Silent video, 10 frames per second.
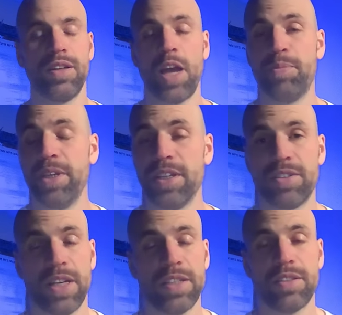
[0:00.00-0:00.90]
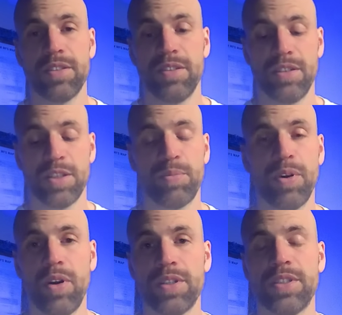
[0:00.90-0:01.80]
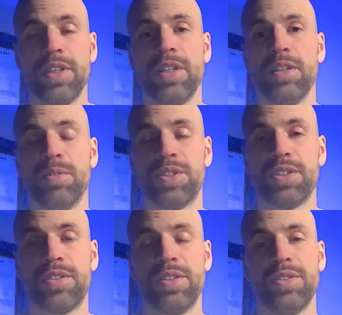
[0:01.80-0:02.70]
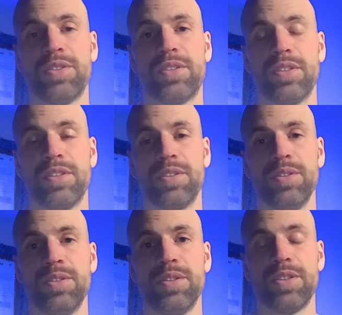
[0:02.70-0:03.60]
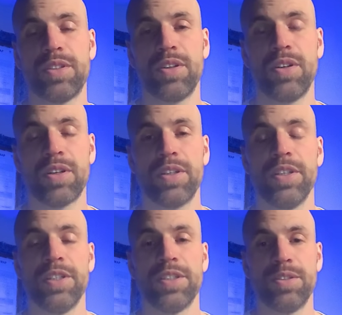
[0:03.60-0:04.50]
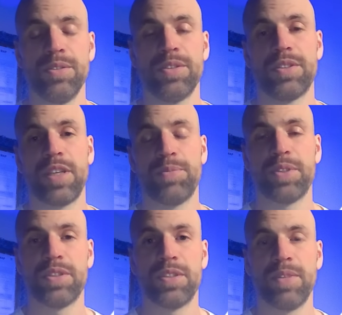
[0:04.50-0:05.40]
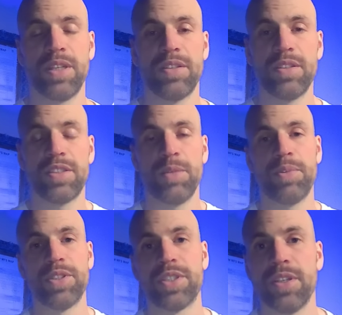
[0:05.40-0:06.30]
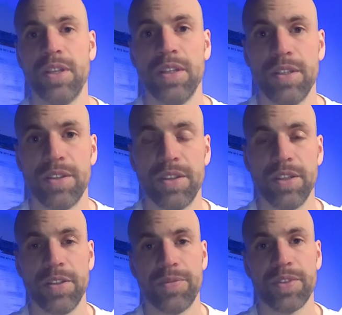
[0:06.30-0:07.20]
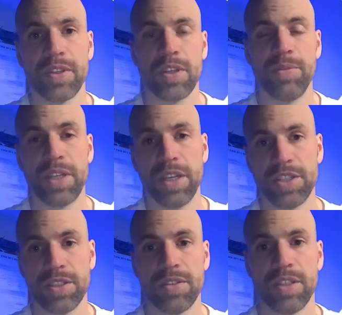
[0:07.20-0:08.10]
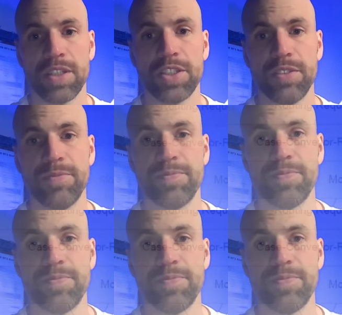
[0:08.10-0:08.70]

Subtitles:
IP address or the port, which is used to talk to the subsystem and establish the communication connection.